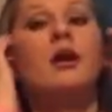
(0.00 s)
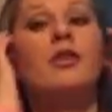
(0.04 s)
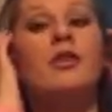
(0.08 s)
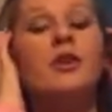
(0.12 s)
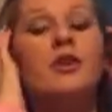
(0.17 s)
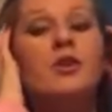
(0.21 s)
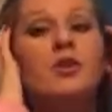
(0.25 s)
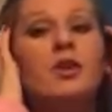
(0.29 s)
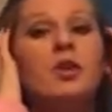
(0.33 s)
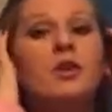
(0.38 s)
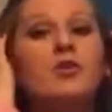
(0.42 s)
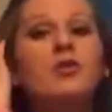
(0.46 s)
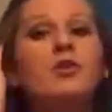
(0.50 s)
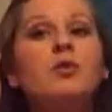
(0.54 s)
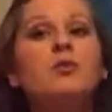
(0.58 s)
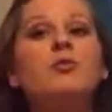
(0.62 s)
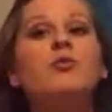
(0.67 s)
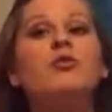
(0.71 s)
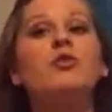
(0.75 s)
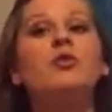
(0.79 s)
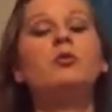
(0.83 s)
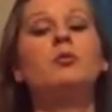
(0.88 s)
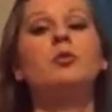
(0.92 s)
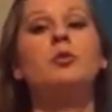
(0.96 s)
and that you give them
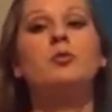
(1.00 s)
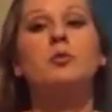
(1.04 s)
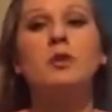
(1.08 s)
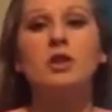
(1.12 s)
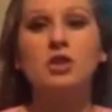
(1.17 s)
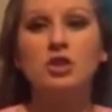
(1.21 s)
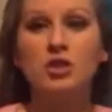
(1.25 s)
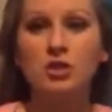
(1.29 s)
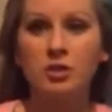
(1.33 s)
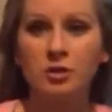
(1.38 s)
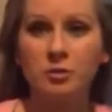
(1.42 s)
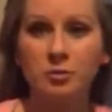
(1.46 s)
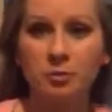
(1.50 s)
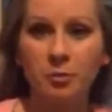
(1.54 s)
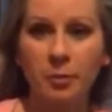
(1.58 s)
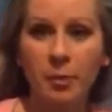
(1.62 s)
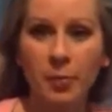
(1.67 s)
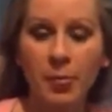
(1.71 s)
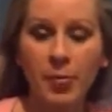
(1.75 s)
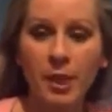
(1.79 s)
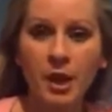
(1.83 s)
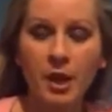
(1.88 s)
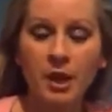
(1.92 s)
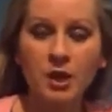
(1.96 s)
full permission.
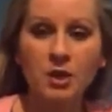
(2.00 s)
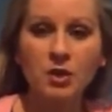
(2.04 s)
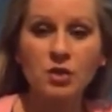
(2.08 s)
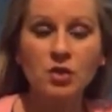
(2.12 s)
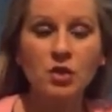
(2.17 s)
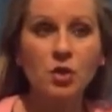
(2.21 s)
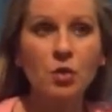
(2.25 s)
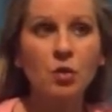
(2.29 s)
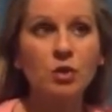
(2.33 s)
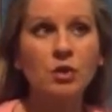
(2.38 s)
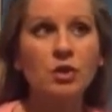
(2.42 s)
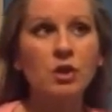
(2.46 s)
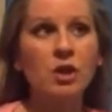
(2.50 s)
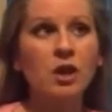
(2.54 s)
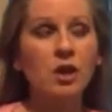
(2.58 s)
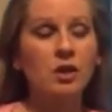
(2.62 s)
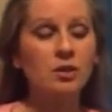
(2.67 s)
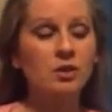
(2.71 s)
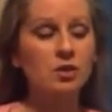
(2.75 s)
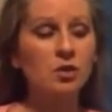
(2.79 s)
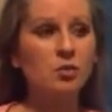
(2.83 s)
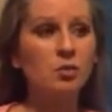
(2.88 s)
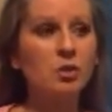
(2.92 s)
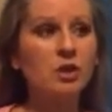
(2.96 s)
So
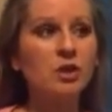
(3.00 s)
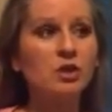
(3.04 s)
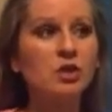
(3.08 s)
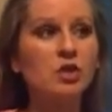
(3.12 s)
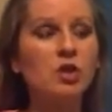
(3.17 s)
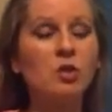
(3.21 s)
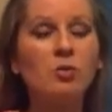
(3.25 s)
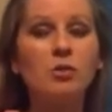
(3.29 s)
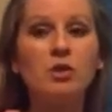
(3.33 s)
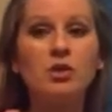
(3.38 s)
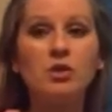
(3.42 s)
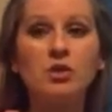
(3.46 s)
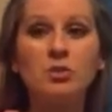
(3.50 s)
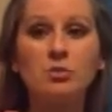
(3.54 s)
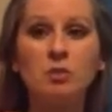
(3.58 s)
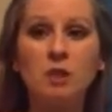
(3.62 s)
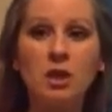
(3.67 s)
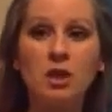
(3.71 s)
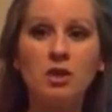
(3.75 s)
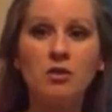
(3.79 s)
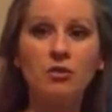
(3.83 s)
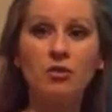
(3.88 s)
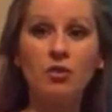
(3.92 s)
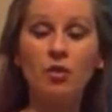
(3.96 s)
when somebody's coming to
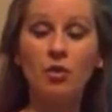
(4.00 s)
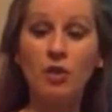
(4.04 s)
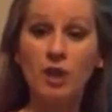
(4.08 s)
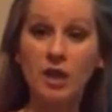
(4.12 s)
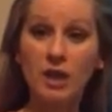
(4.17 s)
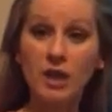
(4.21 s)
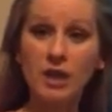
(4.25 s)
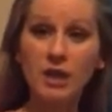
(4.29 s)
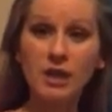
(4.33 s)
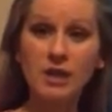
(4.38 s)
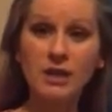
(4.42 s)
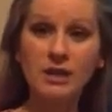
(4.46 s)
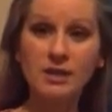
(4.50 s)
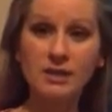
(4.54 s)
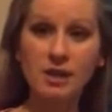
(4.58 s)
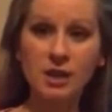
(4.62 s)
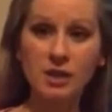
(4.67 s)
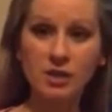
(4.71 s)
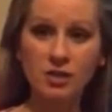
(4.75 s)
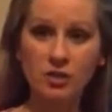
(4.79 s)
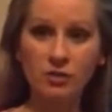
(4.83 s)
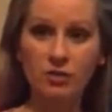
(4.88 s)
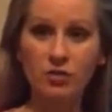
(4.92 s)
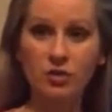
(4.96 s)
me for a healing
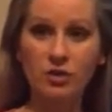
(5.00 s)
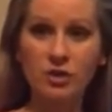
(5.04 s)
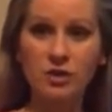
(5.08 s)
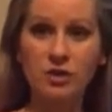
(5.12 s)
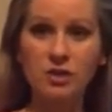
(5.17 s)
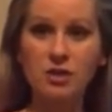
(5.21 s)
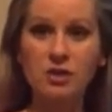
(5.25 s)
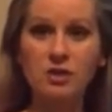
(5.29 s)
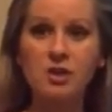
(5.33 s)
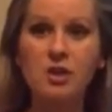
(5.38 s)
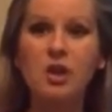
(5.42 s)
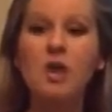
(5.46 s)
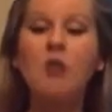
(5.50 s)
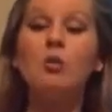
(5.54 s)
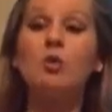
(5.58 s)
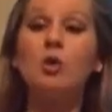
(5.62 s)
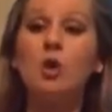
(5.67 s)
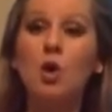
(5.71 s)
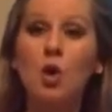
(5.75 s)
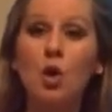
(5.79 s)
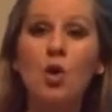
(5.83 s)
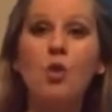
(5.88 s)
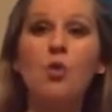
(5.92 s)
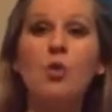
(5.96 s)
session, for instance, I
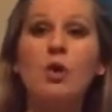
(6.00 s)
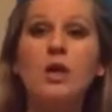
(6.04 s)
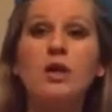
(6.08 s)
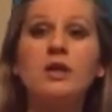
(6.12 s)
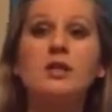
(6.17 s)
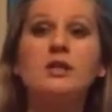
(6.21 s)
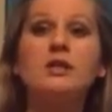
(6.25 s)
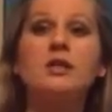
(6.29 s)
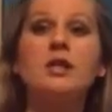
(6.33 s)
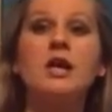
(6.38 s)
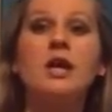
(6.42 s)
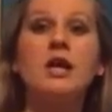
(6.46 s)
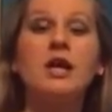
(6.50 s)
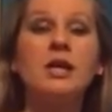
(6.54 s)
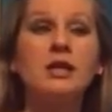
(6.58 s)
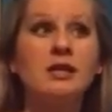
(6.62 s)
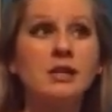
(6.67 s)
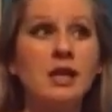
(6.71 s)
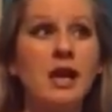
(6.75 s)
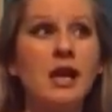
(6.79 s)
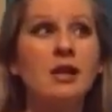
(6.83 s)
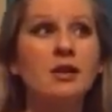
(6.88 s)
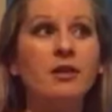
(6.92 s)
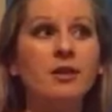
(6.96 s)
will always
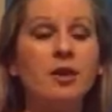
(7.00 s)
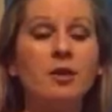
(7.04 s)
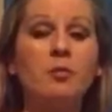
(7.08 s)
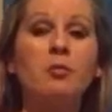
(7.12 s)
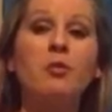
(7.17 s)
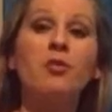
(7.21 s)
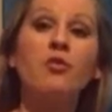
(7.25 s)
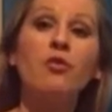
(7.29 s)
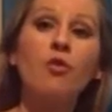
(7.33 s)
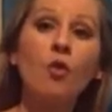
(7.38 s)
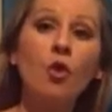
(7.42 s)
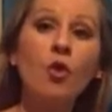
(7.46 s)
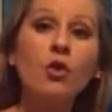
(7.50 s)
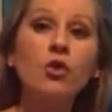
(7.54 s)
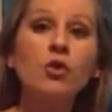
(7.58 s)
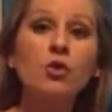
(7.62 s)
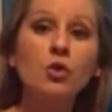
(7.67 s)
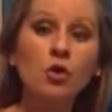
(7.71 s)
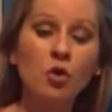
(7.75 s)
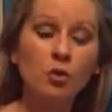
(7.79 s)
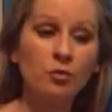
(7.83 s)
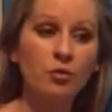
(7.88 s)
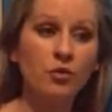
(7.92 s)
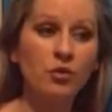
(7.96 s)
tell them before you
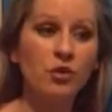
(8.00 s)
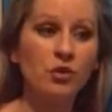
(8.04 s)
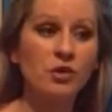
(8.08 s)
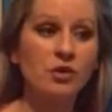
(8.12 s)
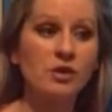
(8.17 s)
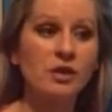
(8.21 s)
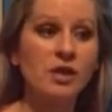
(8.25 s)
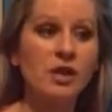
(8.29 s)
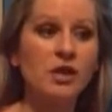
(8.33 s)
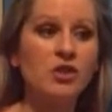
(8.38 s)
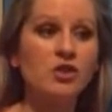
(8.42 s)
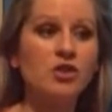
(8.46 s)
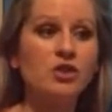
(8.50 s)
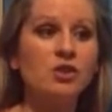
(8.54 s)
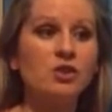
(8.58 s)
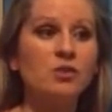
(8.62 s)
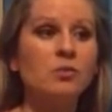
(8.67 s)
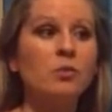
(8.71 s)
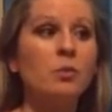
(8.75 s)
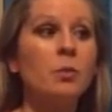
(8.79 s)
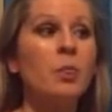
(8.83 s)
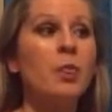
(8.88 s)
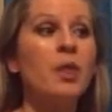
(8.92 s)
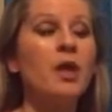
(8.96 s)
come for your session,
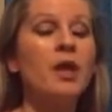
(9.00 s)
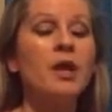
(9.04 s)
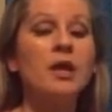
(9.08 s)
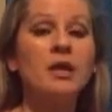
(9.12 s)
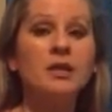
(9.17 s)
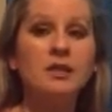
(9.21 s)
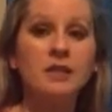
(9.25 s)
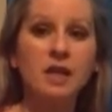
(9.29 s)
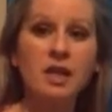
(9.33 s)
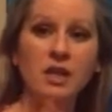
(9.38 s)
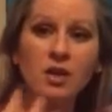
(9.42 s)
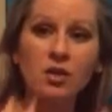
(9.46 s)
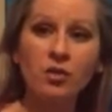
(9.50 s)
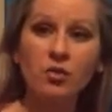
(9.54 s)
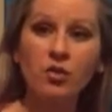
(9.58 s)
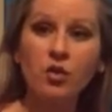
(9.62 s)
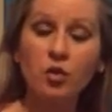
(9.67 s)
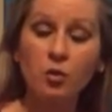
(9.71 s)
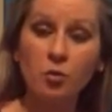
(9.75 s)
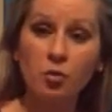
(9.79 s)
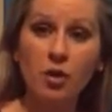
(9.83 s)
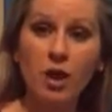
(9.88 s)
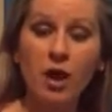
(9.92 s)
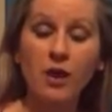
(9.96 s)
take a
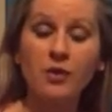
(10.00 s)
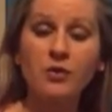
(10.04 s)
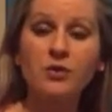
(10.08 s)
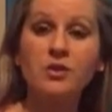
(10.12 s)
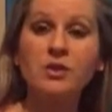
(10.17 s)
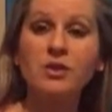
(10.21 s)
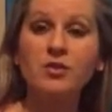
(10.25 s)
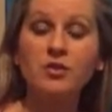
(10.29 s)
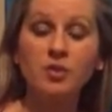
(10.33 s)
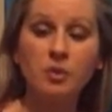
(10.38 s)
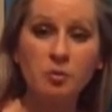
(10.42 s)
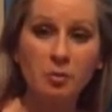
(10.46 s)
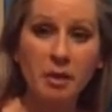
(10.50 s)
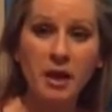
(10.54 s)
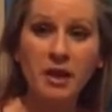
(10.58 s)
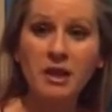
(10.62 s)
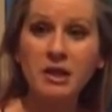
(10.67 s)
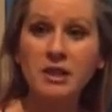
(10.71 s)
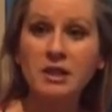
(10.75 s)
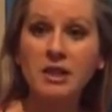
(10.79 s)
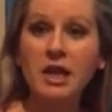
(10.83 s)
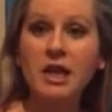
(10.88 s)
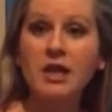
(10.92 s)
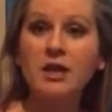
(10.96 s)
few breaths. If you
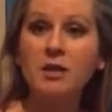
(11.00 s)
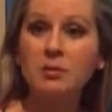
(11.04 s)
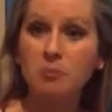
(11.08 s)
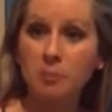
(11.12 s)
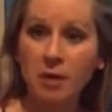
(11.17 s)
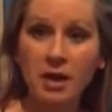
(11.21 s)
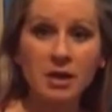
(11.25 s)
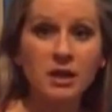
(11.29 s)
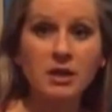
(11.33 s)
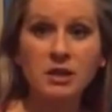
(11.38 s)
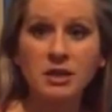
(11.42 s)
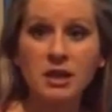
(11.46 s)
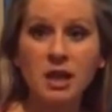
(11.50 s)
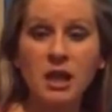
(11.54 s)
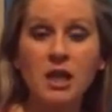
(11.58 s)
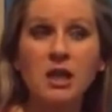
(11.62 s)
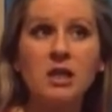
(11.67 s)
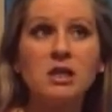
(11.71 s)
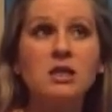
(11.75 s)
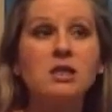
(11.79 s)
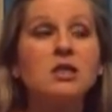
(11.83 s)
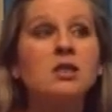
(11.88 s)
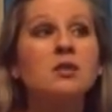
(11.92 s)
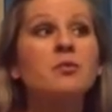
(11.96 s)
meditate,
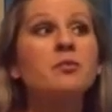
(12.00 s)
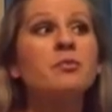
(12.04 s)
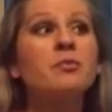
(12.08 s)
meditate